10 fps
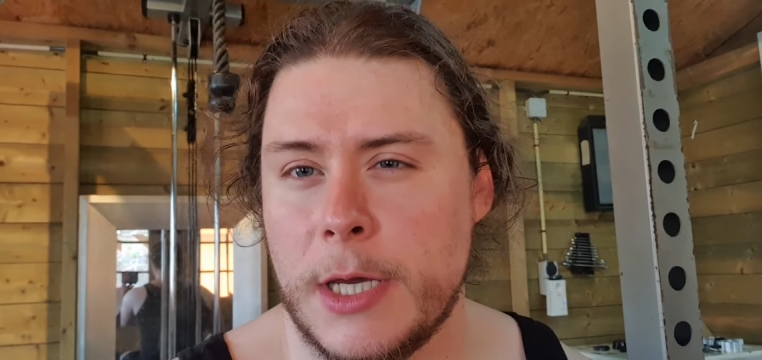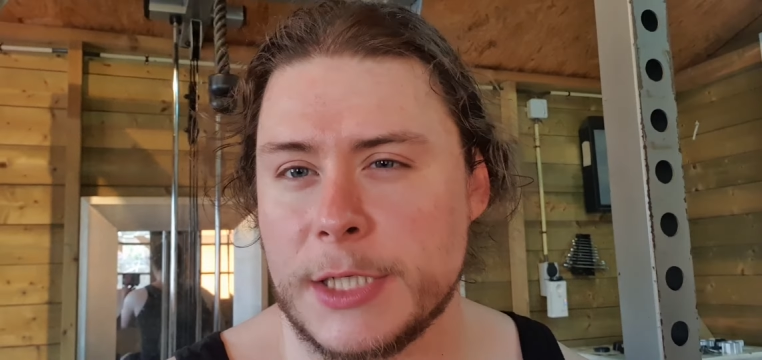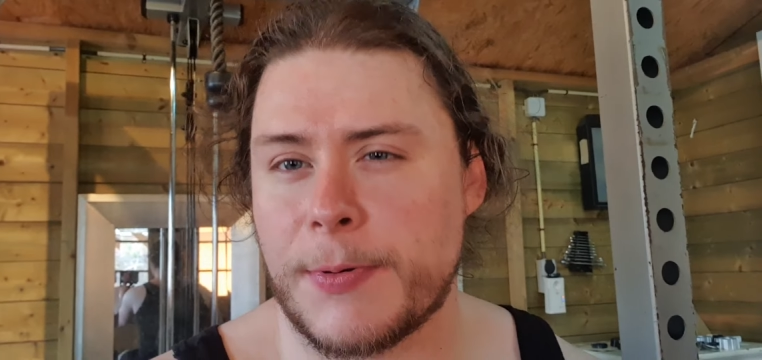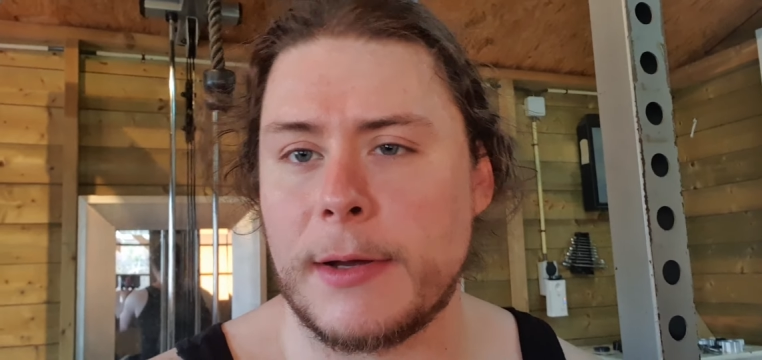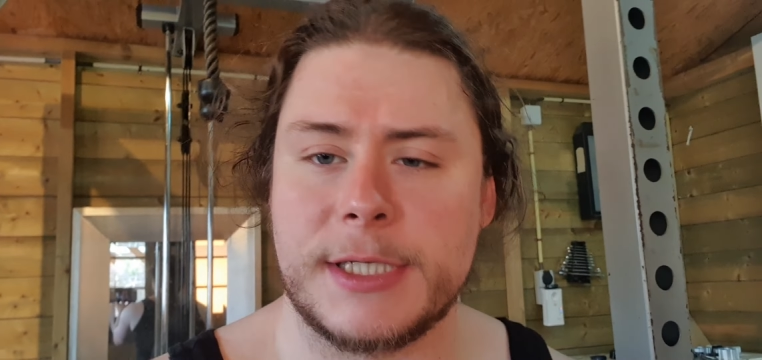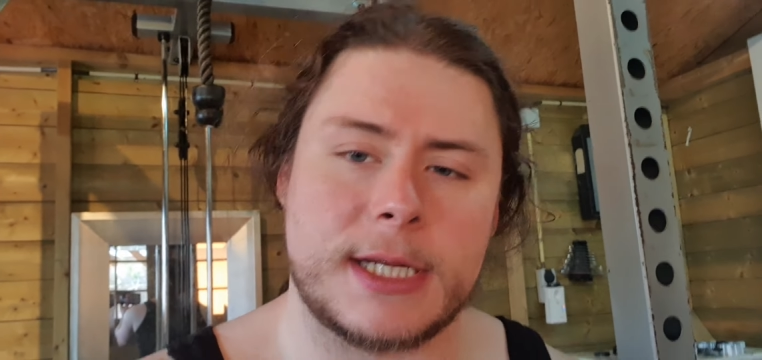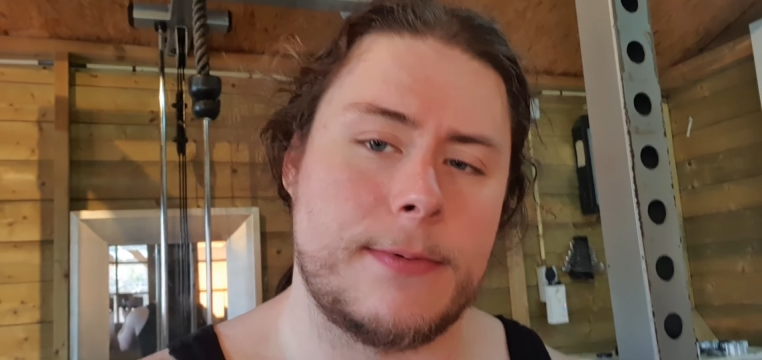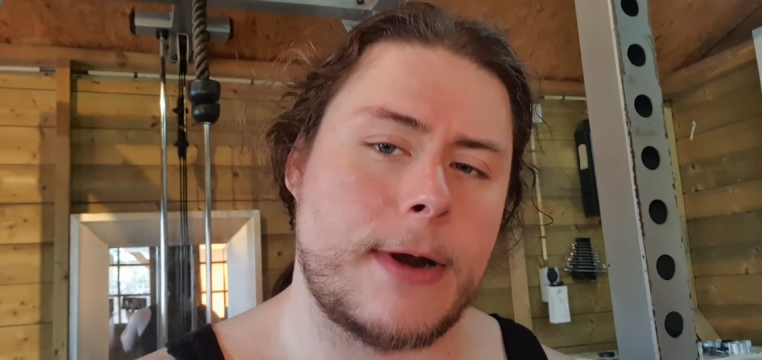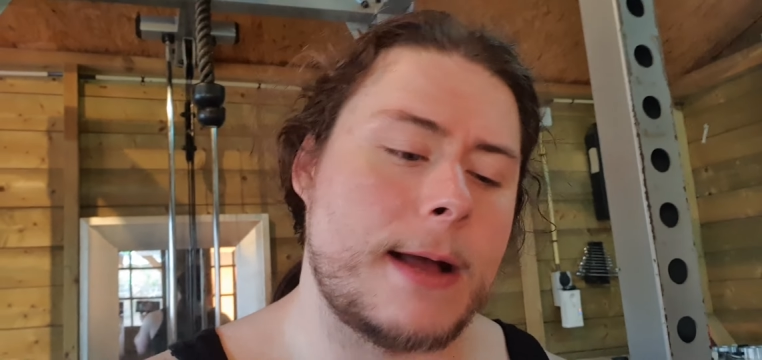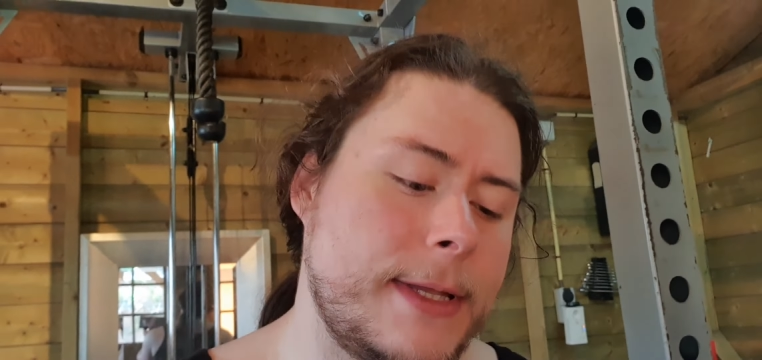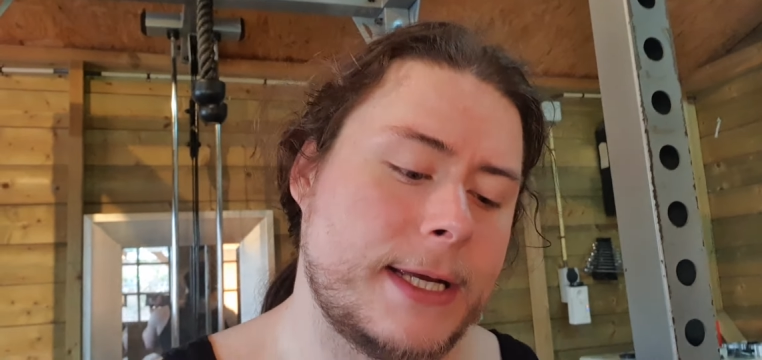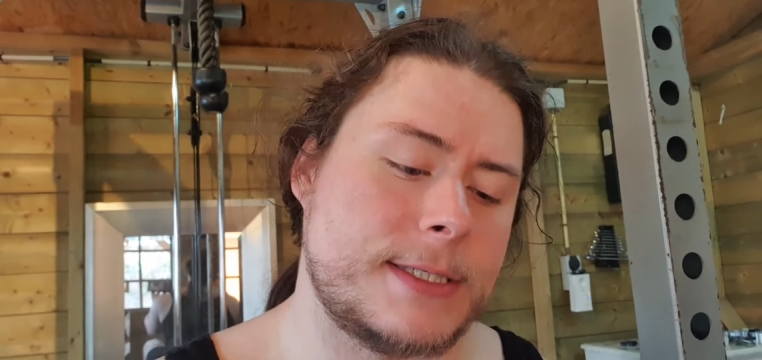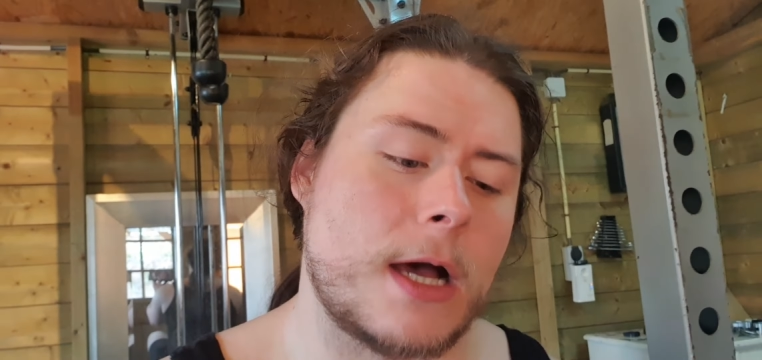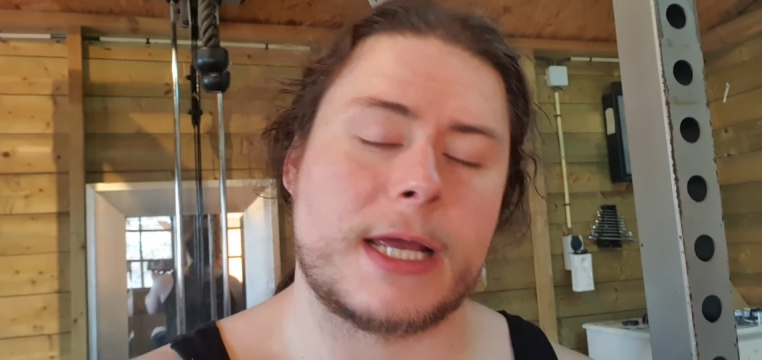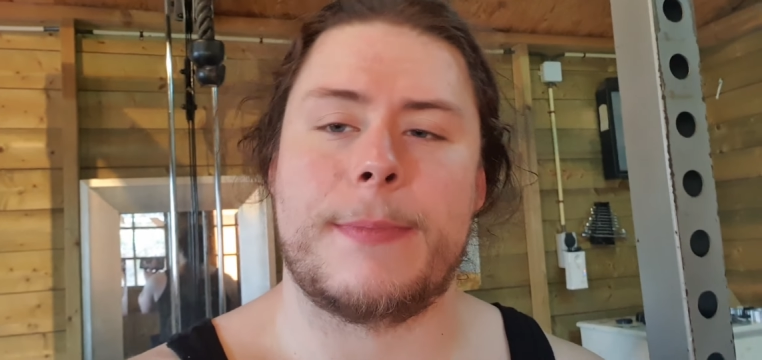should probably stop rambling and
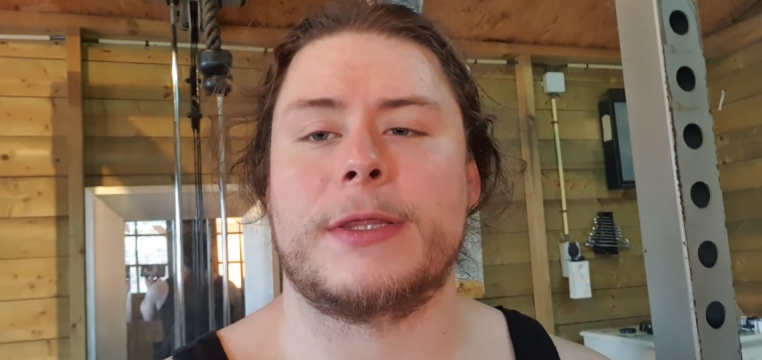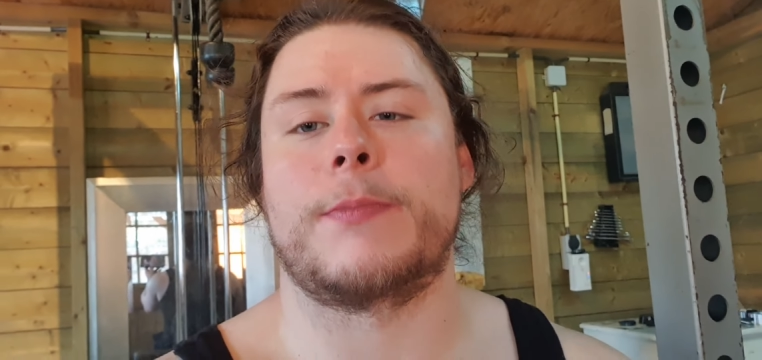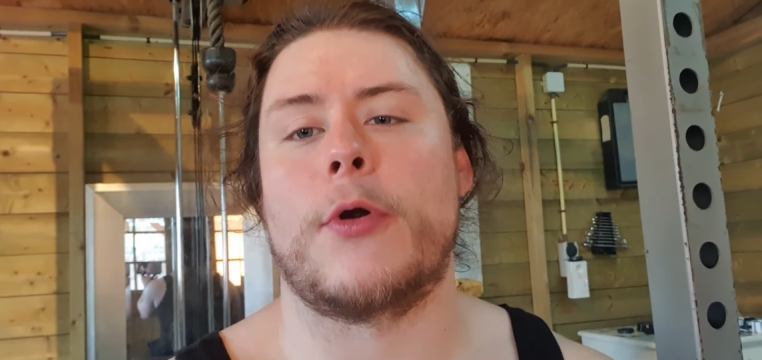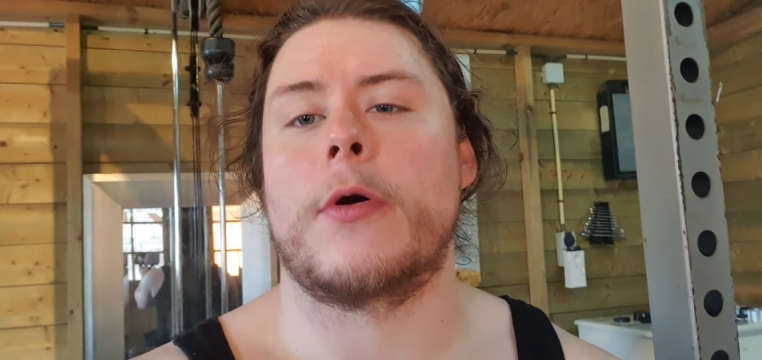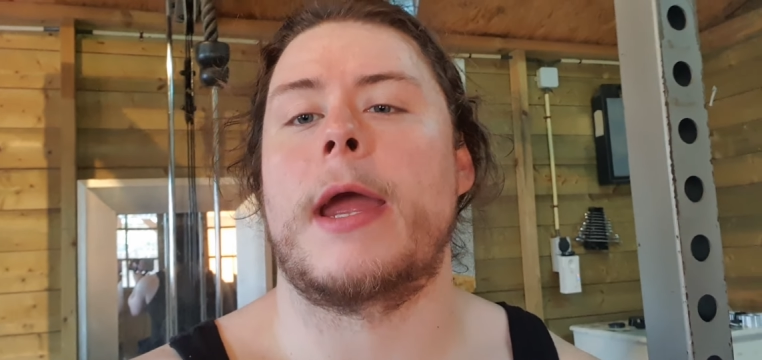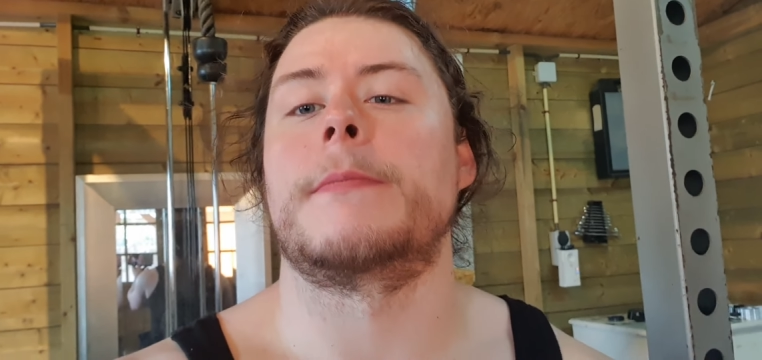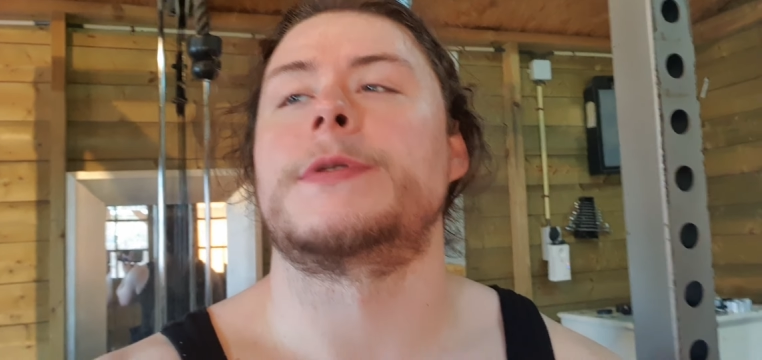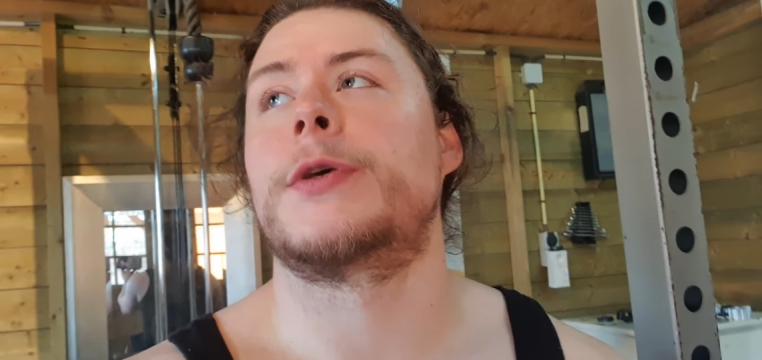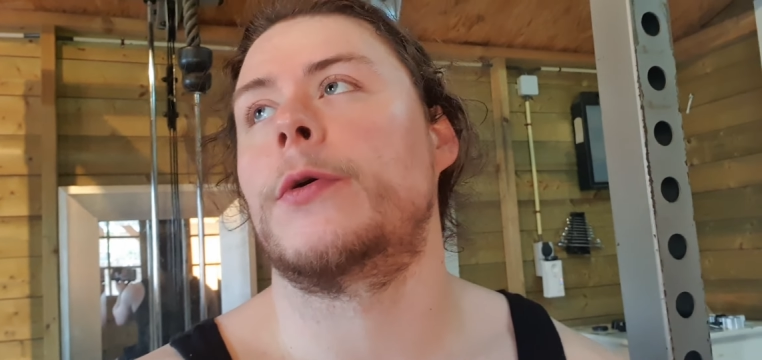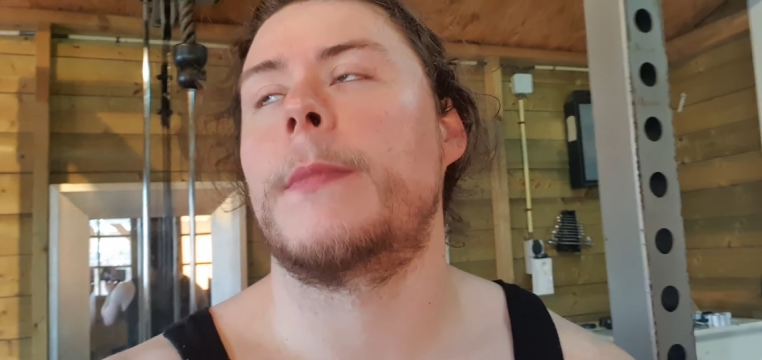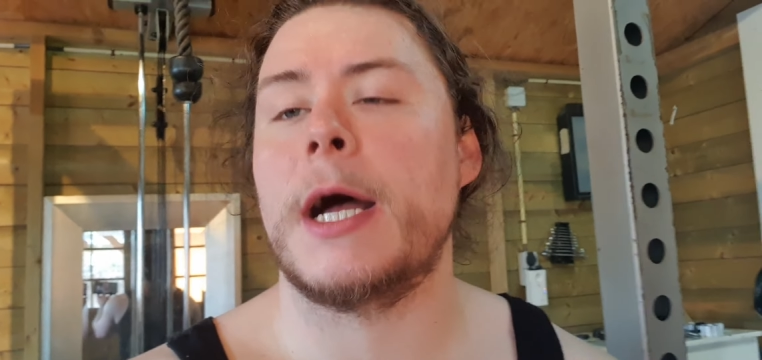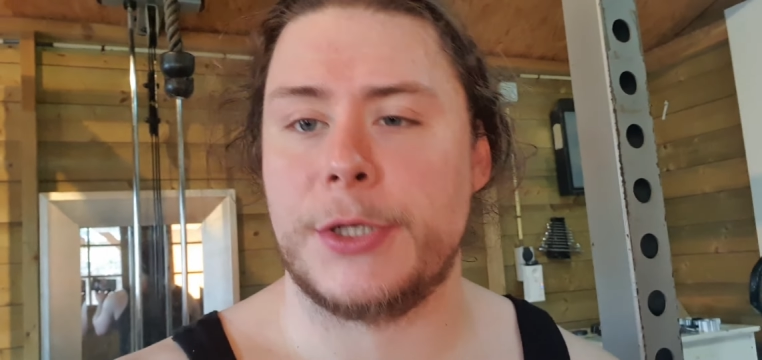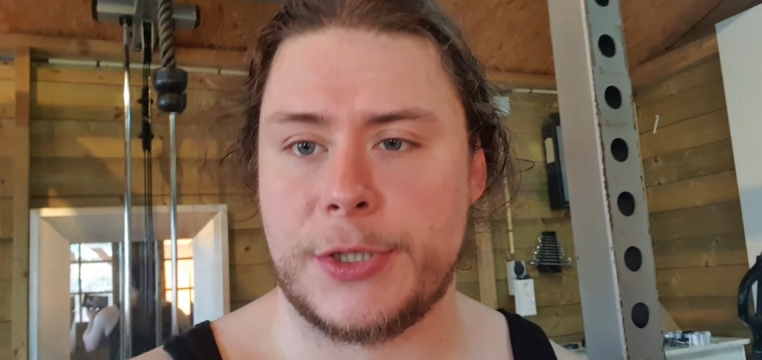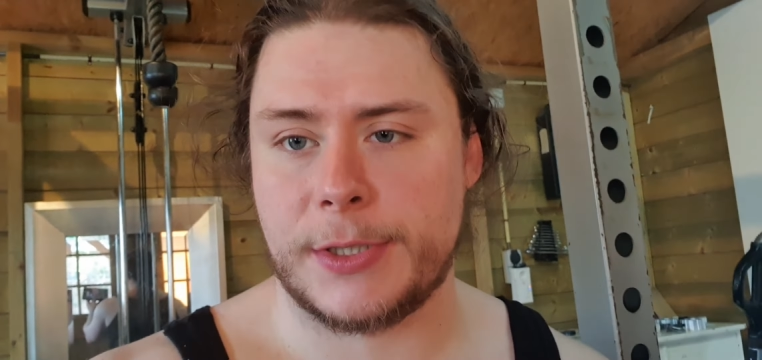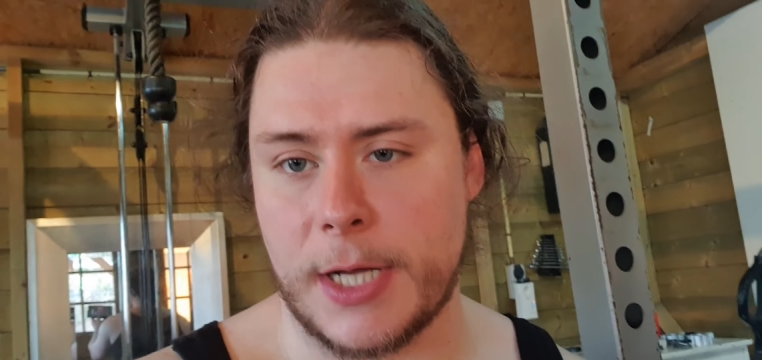talking about the program too
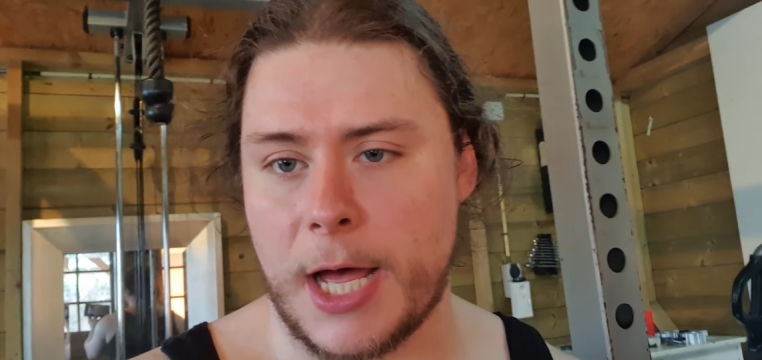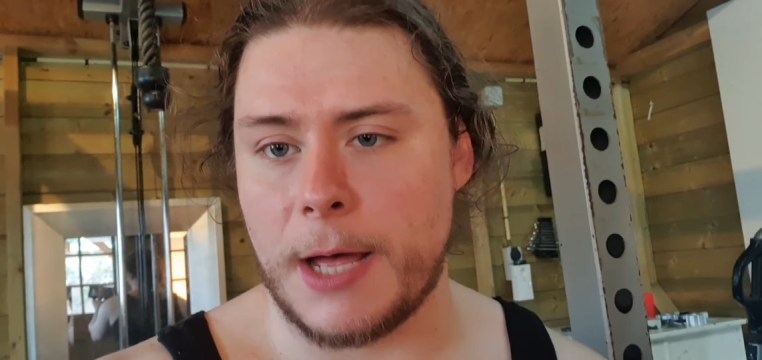much,